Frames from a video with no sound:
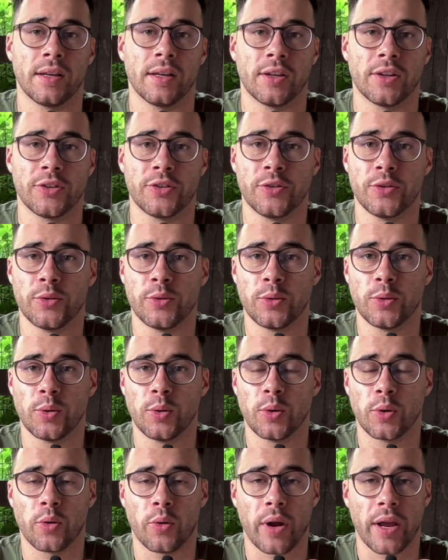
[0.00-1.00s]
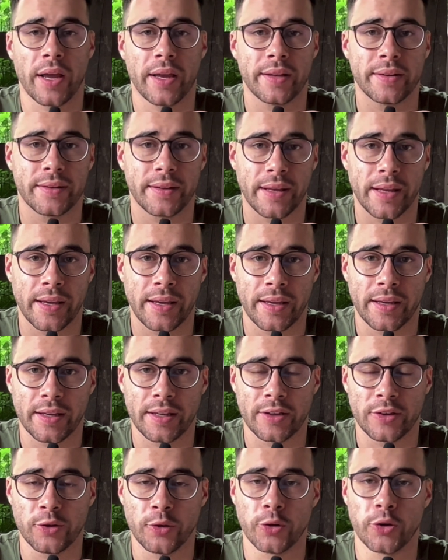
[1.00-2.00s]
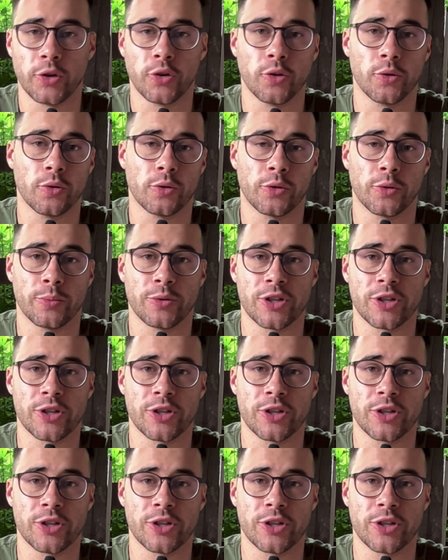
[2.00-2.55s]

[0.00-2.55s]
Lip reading: you create a new YouTube